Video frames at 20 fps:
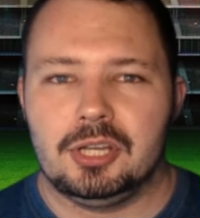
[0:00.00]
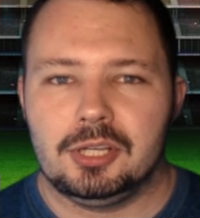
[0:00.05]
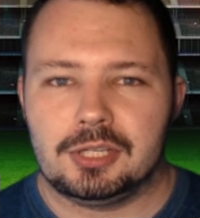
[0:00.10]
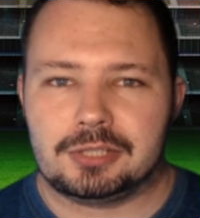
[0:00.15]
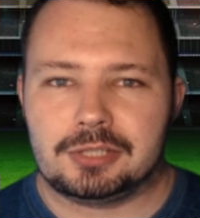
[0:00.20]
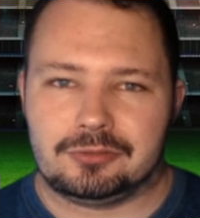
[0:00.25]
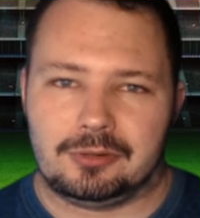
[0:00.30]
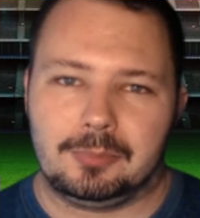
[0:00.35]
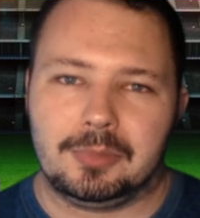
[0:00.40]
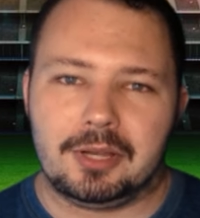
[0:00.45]

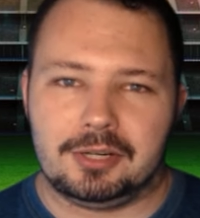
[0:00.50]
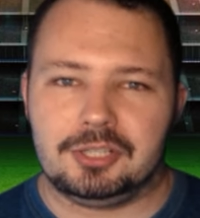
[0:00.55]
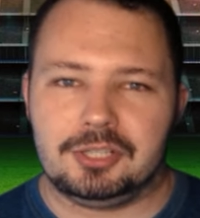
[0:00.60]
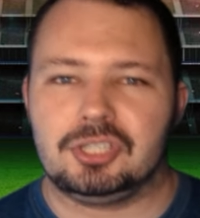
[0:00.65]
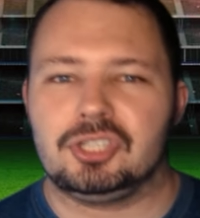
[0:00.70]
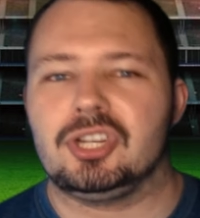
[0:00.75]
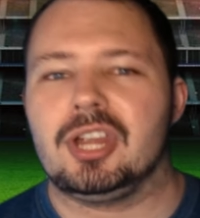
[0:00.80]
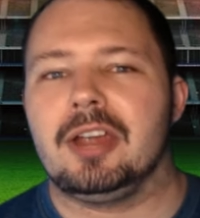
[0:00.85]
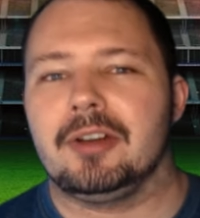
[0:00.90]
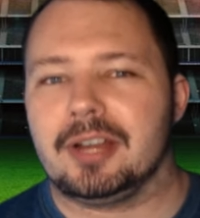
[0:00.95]
So I'm going to
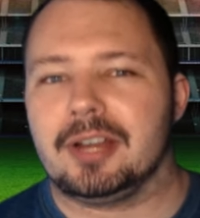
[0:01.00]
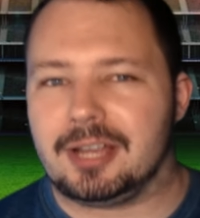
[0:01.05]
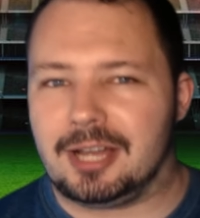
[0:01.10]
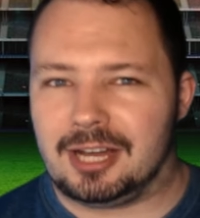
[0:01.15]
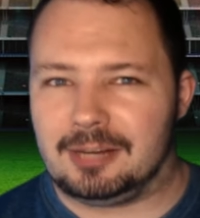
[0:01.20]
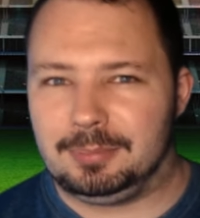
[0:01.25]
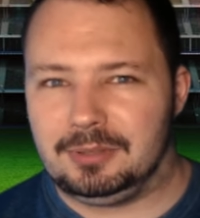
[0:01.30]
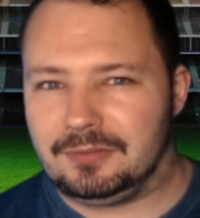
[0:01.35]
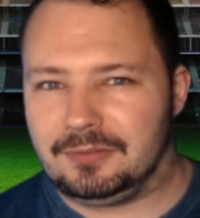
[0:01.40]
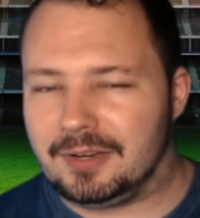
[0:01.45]
share a
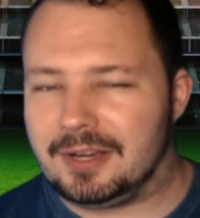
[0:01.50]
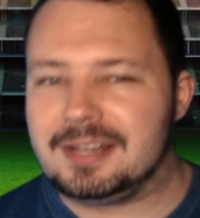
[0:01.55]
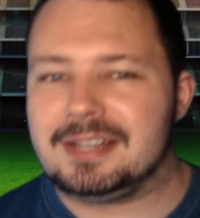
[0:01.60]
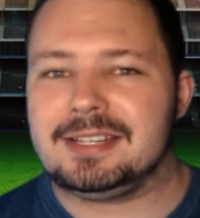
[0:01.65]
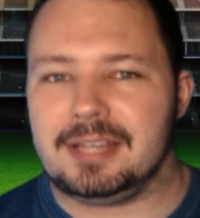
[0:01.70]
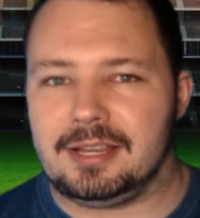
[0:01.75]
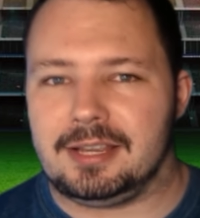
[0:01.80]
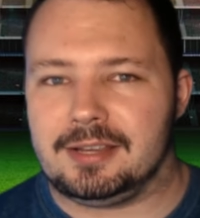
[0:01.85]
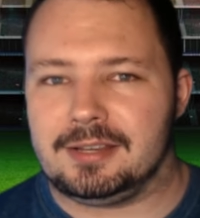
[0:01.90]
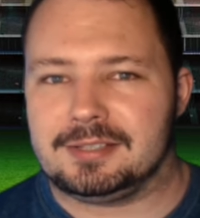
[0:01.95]
couple of
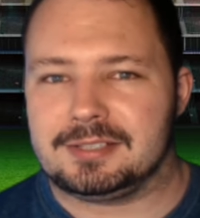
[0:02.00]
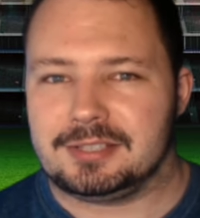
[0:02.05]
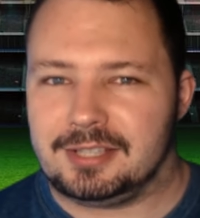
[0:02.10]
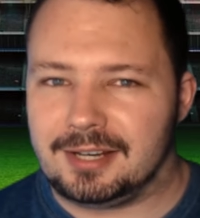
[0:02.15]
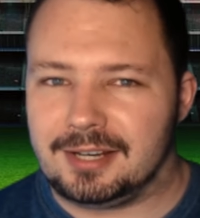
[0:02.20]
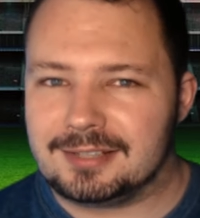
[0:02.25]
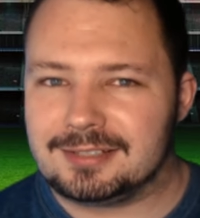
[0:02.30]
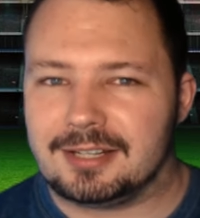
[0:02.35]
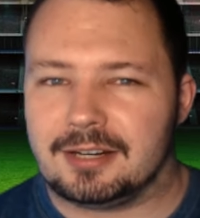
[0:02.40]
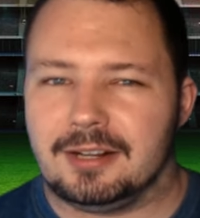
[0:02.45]
ideas,
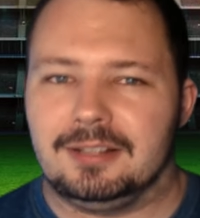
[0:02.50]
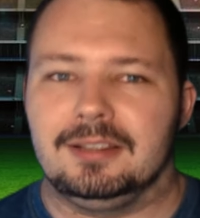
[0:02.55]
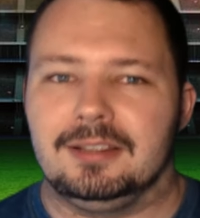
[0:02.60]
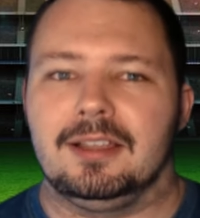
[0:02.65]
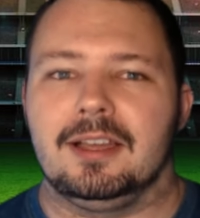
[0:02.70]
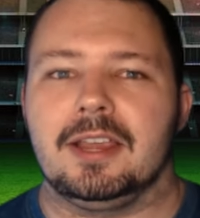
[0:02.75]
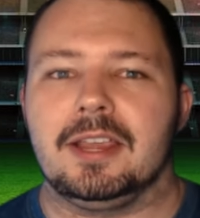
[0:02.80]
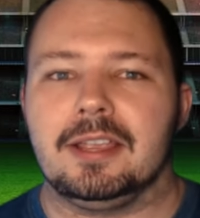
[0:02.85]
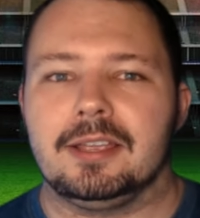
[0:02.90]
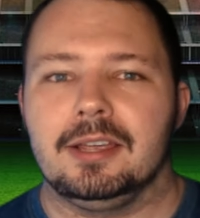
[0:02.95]
things that I
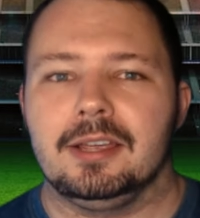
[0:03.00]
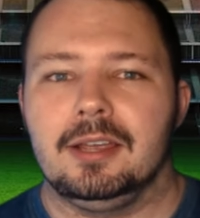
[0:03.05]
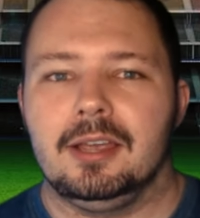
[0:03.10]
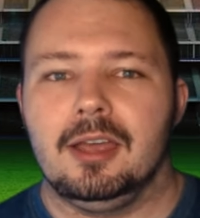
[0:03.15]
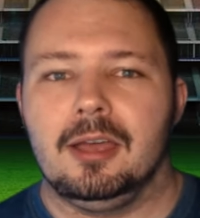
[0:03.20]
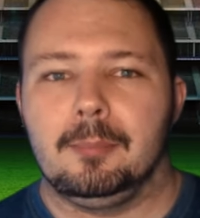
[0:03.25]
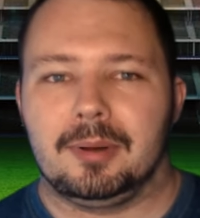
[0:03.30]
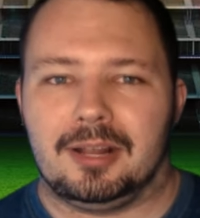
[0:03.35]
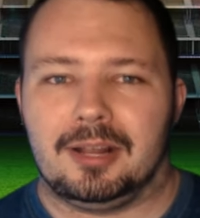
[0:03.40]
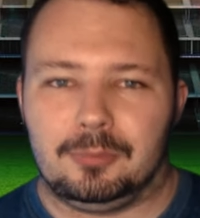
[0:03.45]
like,
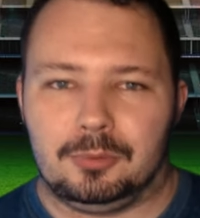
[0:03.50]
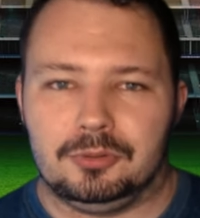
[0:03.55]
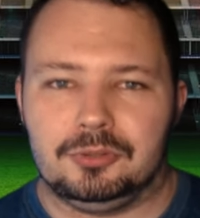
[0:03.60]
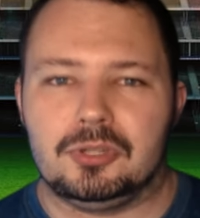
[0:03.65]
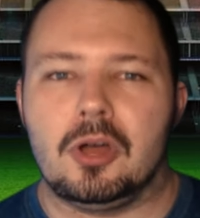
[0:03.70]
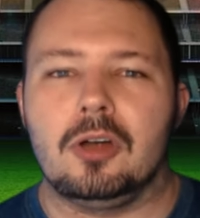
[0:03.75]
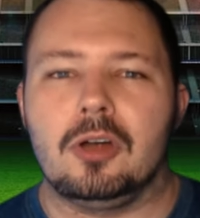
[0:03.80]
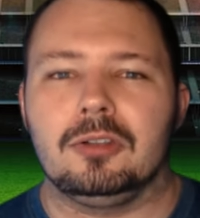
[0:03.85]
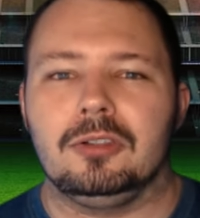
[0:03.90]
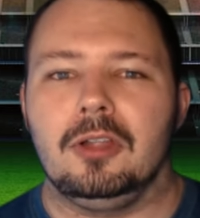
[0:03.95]
but I will
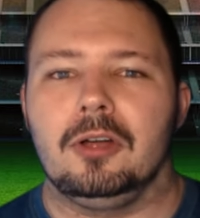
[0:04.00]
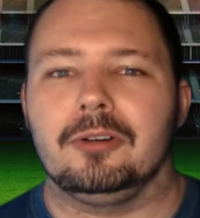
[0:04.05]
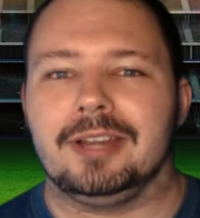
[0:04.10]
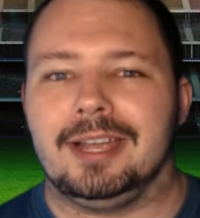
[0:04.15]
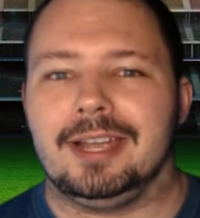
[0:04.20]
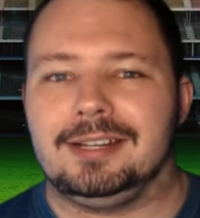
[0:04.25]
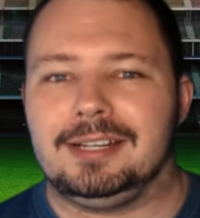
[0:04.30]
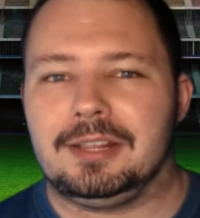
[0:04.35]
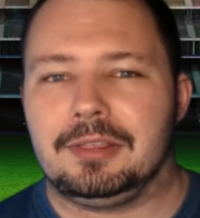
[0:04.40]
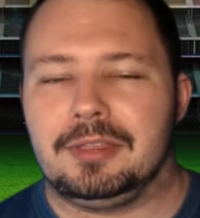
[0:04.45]
not lock
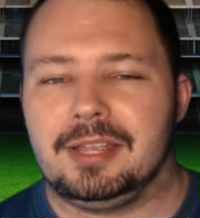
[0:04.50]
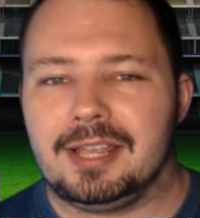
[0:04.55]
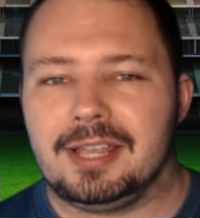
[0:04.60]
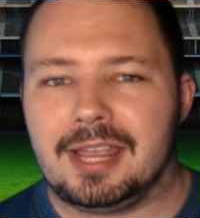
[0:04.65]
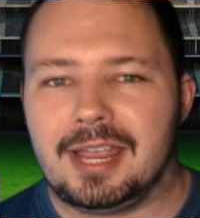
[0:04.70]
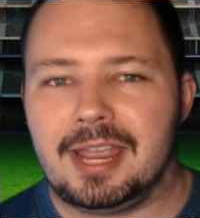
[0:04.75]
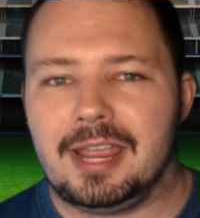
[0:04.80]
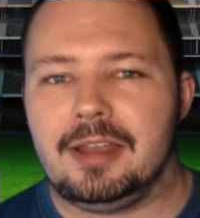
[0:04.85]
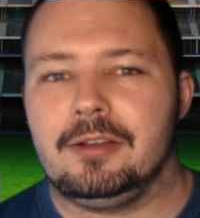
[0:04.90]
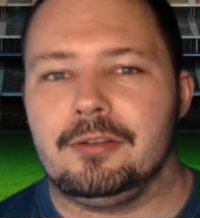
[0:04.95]
anything
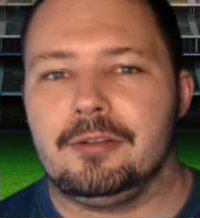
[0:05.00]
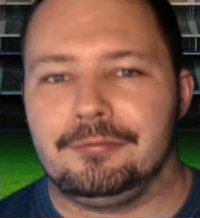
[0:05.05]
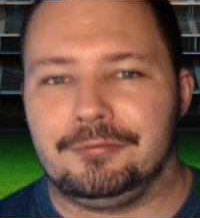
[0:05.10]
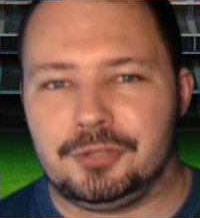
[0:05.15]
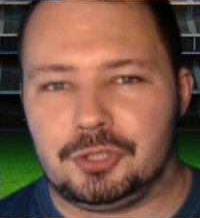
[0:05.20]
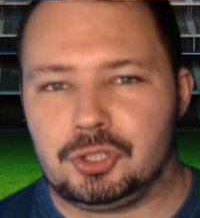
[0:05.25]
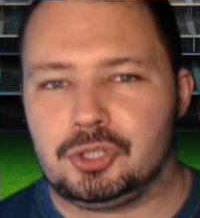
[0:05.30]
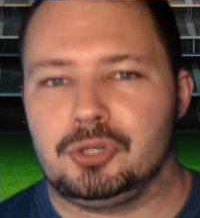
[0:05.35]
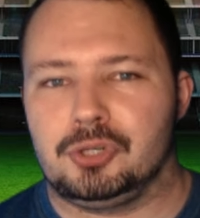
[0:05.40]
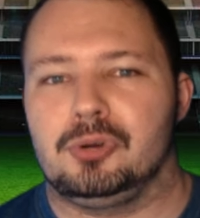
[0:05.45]
in for
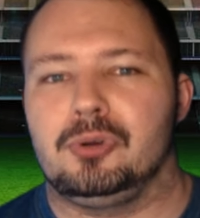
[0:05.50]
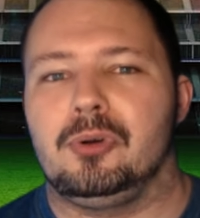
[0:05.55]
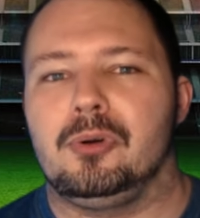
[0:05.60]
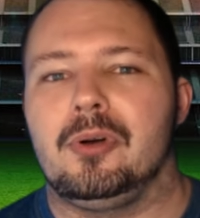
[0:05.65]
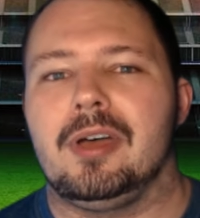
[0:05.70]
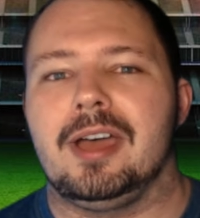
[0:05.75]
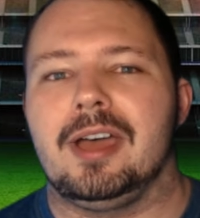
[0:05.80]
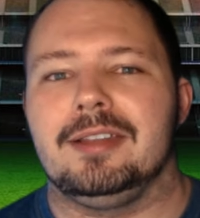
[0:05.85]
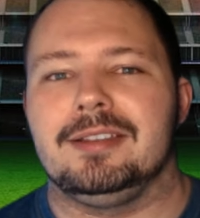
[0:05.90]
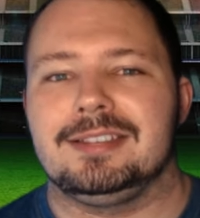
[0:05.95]

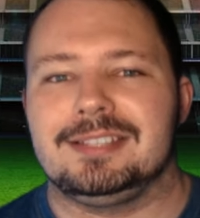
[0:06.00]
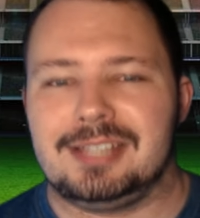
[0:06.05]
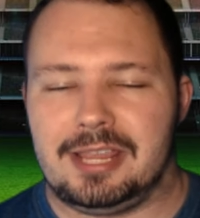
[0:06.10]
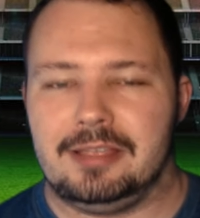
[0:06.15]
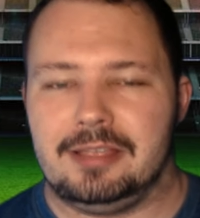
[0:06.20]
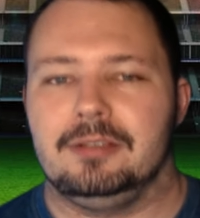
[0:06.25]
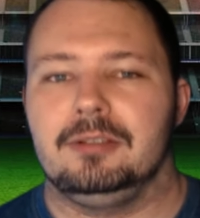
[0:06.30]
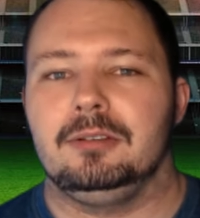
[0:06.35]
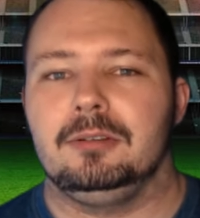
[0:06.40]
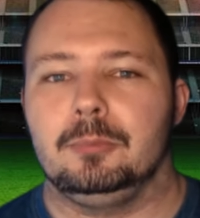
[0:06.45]
sure
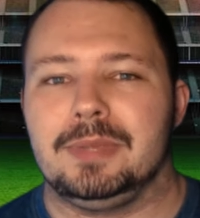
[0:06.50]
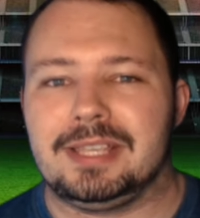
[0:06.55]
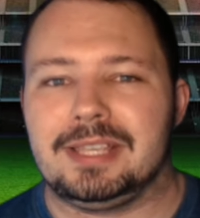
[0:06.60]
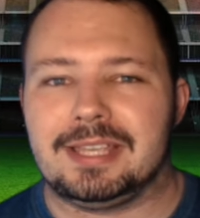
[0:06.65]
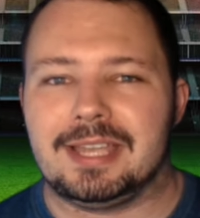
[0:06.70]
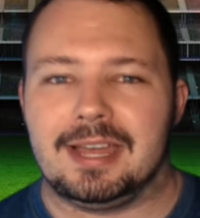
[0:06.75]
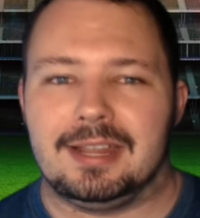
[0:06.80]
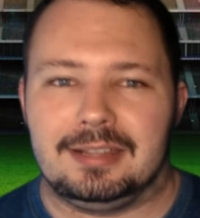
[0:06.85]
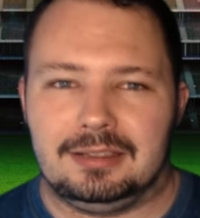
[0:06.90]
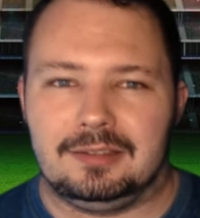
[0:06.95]
until we
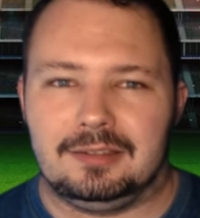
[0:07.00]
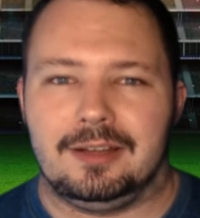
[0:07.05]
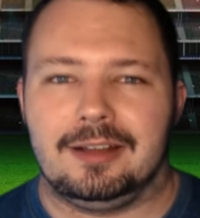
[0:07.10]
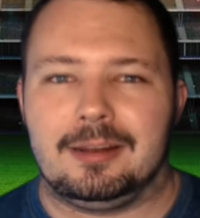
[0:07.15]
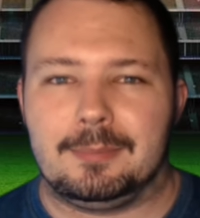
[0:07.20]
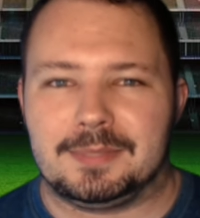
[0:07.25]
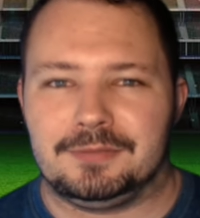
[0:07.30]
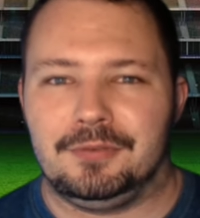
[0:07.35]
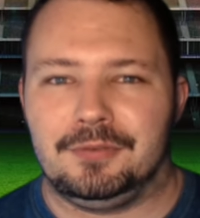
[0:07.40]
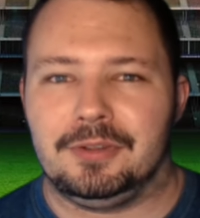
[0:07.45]
get
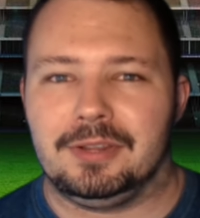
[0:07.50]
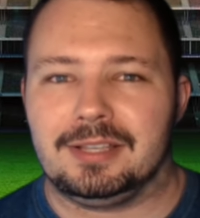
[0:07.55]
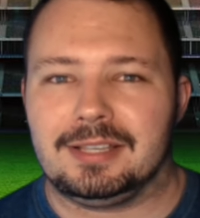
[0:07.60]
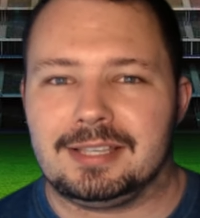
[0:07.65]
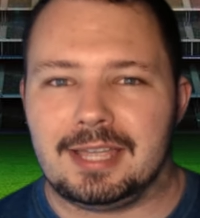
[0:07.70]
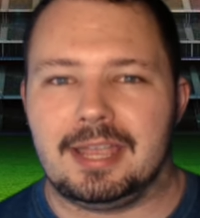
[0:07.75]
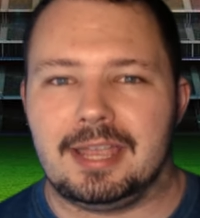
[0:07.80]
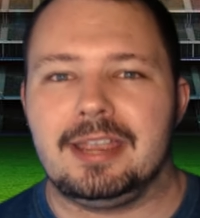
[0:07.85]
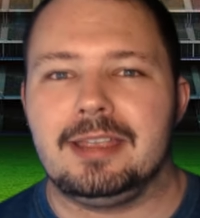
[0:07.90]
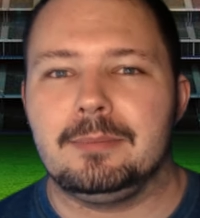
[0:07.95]
lineups for the
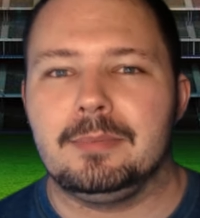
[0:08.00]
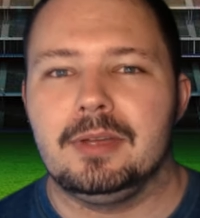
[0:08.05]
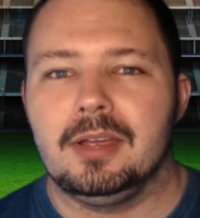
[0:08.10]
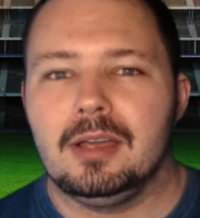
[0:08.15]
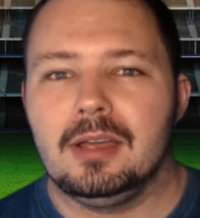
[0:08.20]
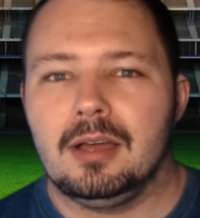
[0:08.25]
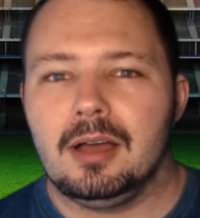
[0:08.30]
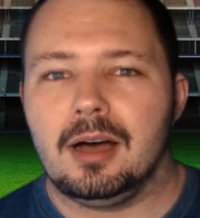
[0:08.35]
game.